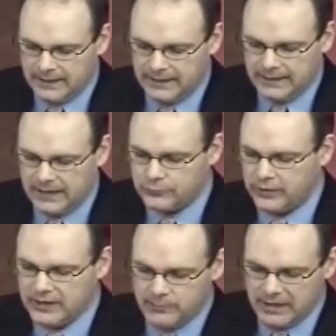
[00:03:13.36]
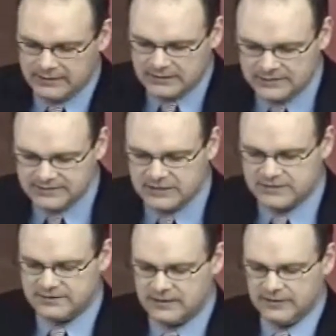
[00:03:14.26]
I'd read about the
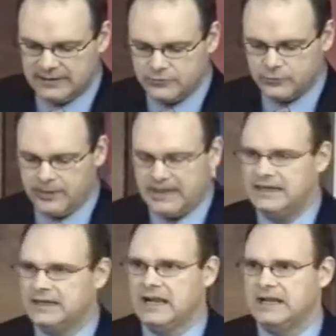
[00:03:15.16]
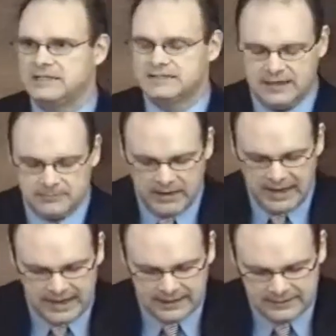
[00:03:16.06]
decisions our leaders were making, and I'd just get
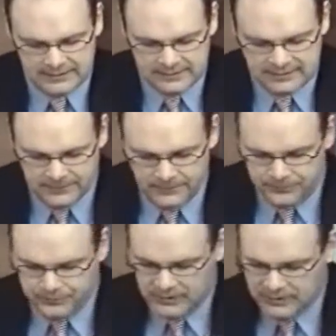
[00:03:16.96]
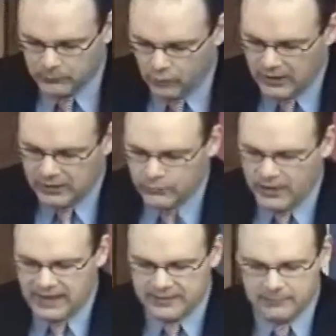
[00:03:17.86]
mad. And the more I
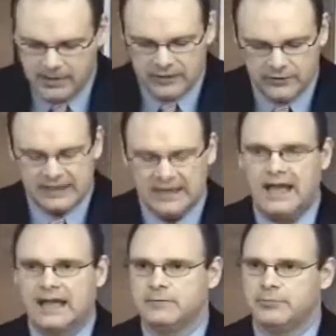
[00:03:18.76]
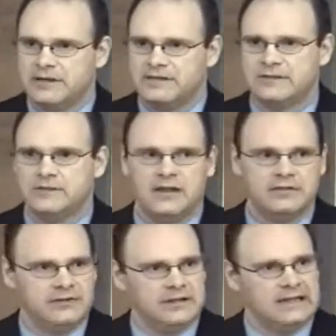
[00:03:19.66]
read, the madder I got. And pretty soon,
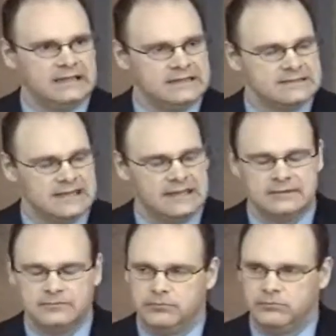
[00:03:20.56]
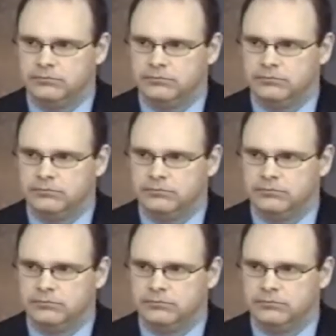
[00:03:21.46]
I felt like this kind of